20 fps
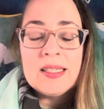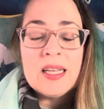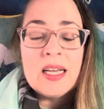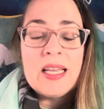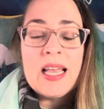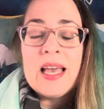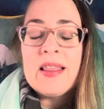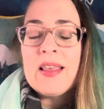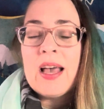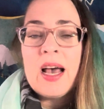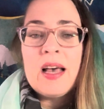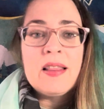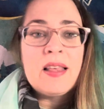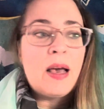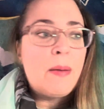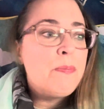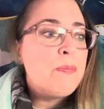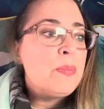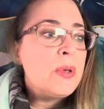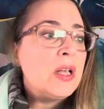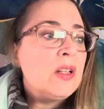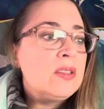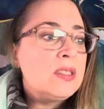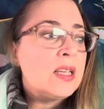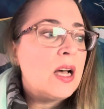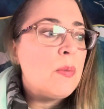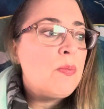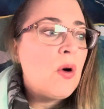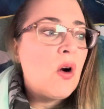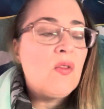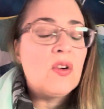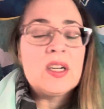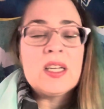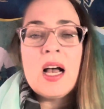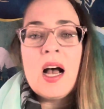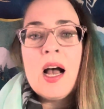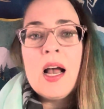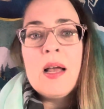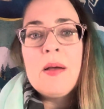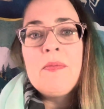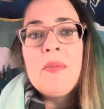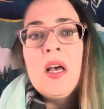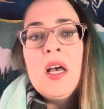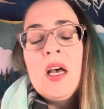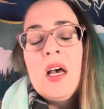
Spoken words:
Again, that builds up over time